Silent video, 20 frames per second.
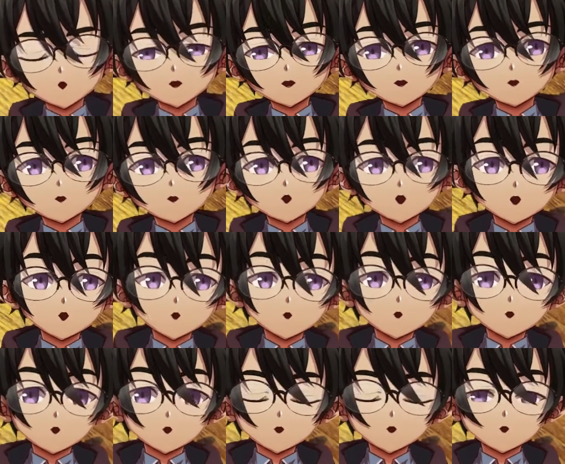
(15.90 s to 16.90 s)

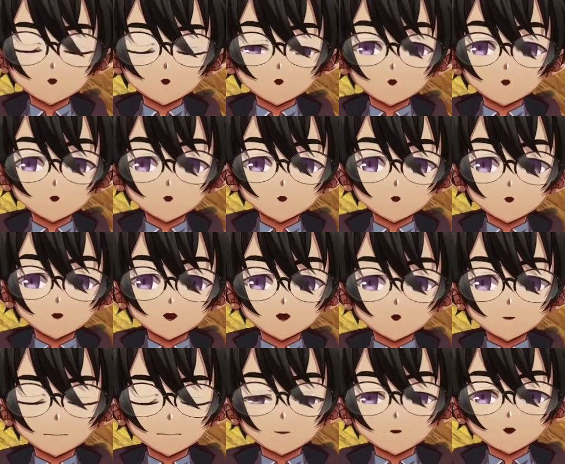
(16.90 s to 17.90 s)
burger. At
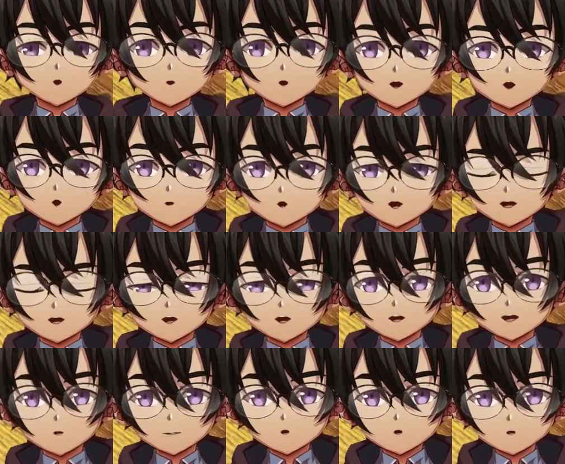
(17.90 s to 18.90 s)
first I was a little bit
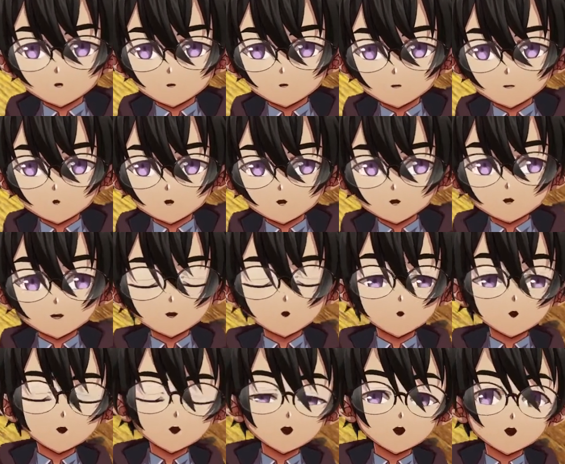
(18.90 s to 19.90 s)
skeptical because, let's be
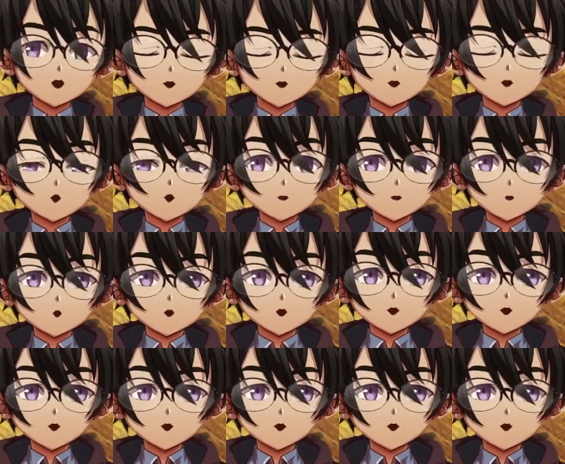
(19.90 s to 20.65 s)
honest, the price